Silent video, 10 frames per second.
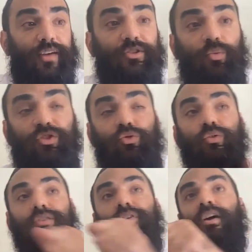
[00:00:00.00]
I have to
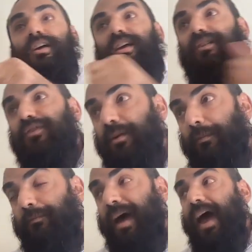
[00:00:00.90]
retrieve even
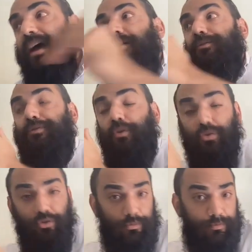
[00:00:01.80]
back,
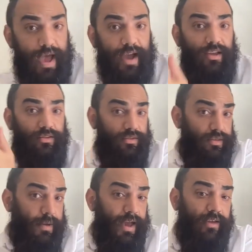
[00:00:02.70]
further back into
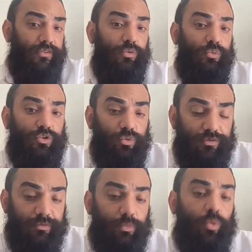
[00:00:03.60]
the past to
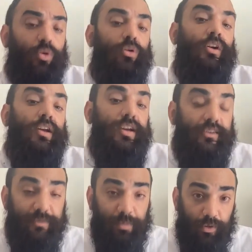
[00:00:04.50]
retrieve more more
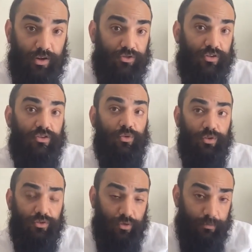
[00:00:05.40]
inspiration to
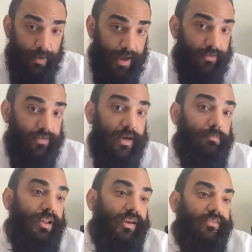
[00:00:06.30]
return back to
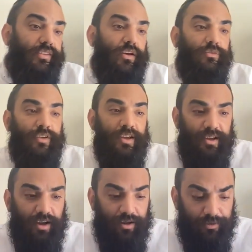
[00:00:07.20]
that place of
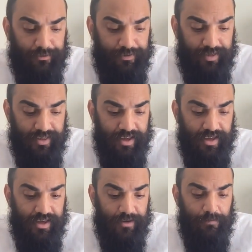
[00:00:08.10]
of
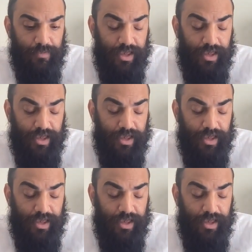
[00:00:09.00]
the